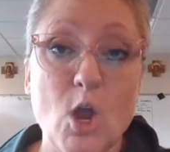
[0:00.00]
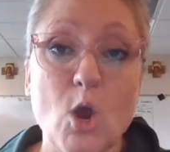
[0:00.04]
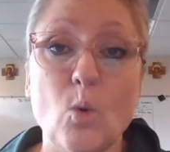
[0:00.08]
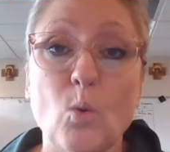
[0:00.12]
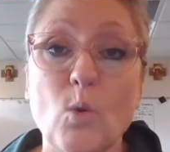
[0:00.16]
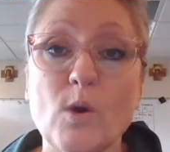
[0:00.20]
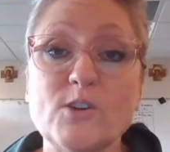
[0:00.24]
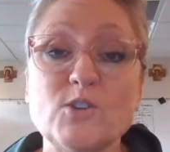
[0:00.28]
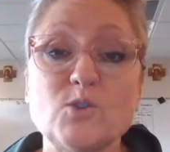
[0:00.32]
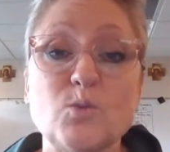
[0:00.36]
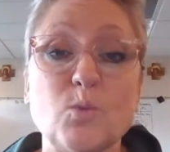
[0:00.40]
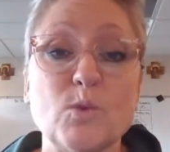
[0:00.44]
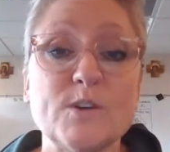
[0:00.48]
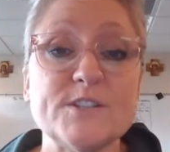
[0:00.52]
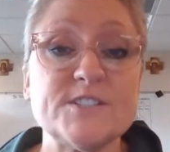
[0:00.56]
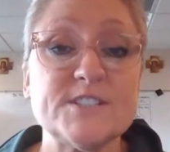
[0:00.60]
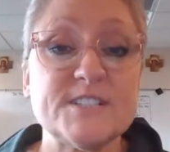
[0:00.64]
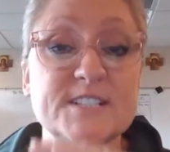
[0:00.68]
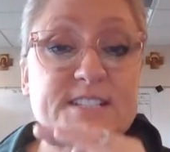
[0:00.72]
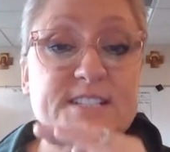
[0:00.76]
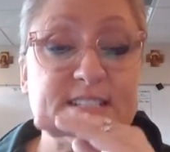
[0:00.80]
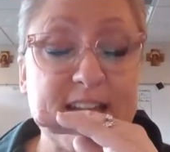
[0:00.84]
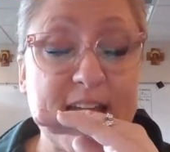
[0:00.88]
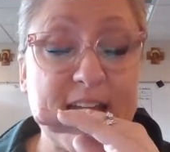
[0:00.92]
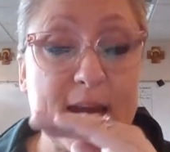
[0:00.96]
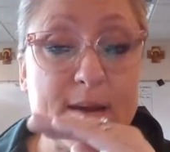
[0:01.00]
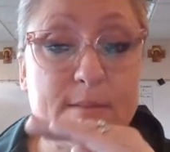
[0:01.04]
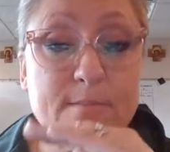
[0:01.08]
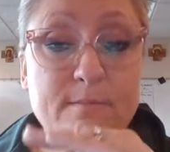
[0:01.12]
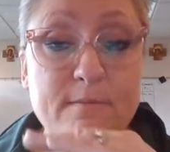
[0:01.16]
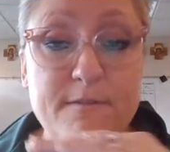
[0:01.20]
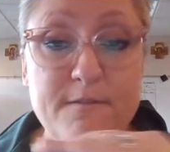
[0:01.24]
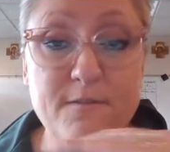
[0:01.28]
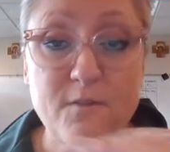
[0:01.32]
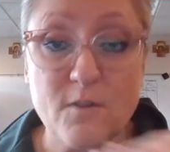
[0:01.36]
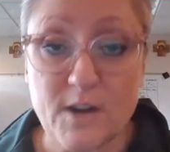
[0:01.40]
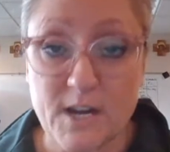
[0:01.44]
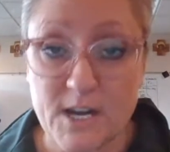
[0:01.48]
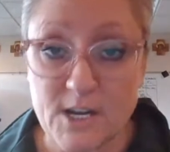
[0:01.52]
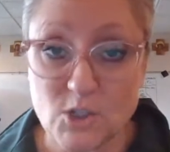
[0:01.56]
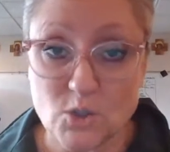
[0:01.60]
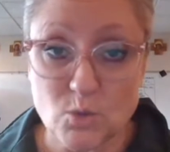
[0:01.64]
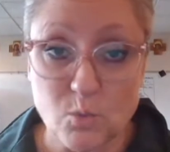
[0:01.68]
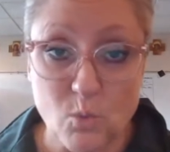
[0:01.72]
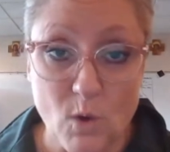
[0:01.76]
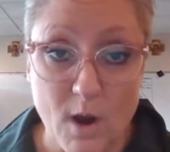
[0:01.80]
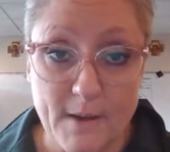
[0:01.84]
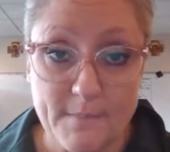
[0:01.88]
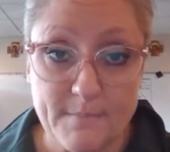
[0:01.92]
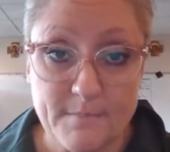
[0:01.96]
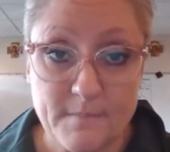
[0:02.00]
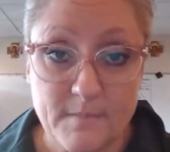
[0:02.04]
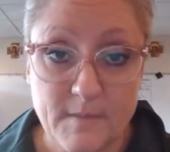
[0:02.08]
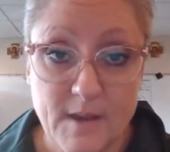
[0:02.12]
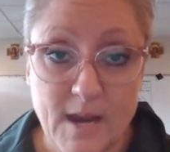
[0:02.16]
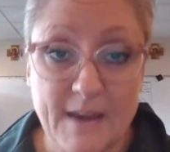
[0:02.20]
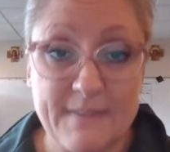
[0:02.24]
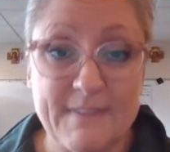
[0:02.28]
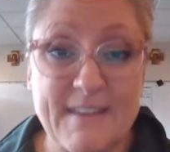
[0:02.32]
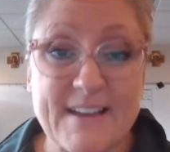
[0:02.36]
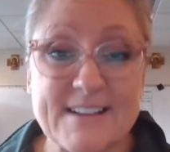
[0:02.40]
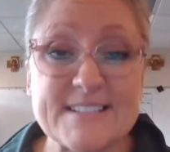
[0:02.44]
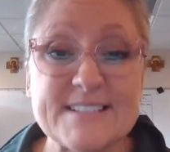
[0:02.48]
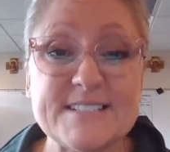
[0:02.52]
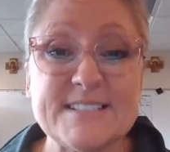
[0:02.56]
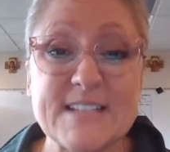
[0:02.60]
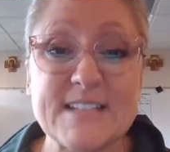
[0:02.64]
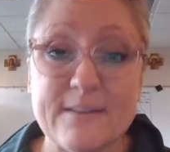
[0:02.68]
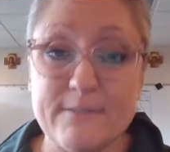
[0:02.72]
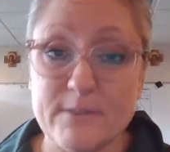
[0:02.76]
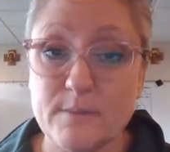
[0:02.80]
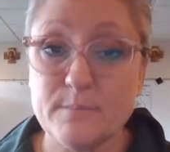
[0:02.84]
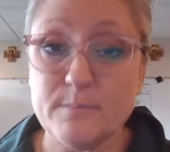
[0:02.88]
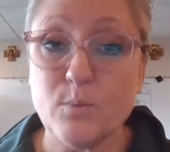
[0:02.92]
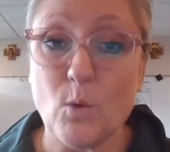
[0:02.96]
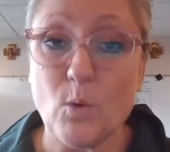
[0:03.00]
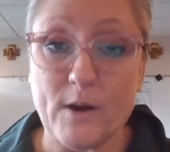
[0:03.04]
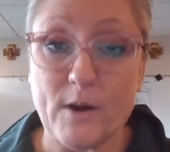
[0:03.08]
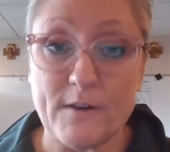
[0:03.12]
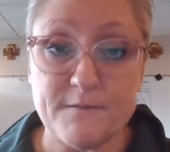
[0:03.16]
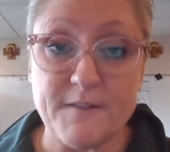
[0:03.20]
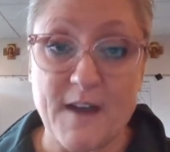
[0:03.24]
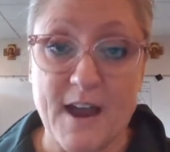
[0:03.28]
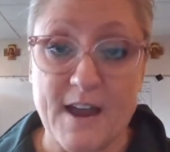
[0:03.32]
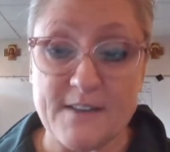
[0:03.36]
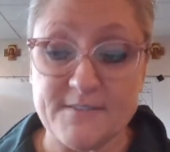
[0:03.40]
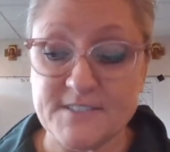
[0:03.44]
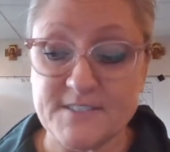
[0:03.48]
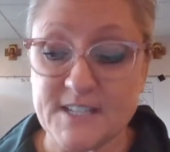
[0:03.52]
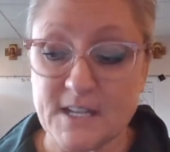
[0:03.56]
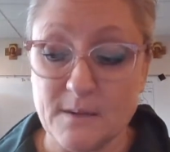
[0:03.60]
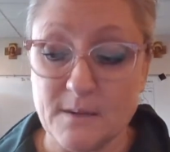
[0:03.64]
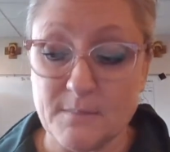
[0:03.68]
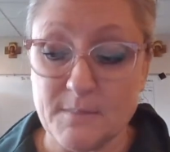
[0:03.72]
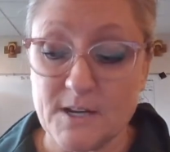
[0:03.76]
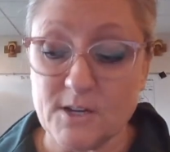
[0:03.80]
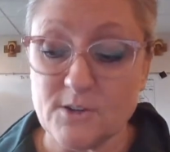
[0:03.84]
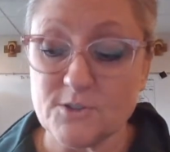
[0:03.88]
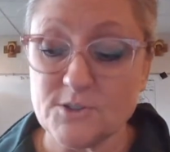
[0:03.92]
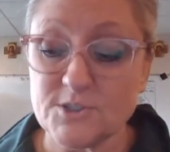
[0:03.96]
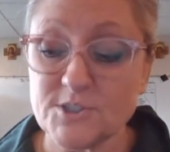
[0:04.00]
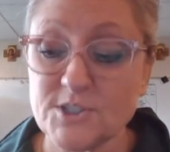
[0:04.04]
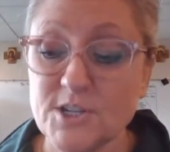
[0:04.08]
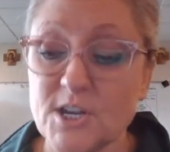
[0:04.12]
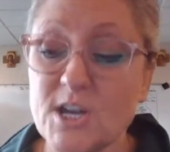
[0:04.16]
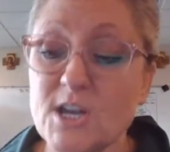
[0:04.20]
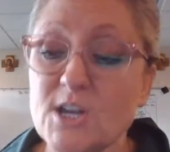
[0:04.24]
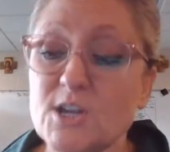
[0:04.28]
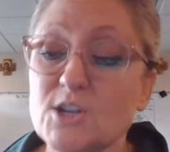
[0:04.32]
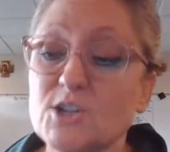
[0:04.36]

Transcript: which was the same for each one, and that's 7.5 centimeters.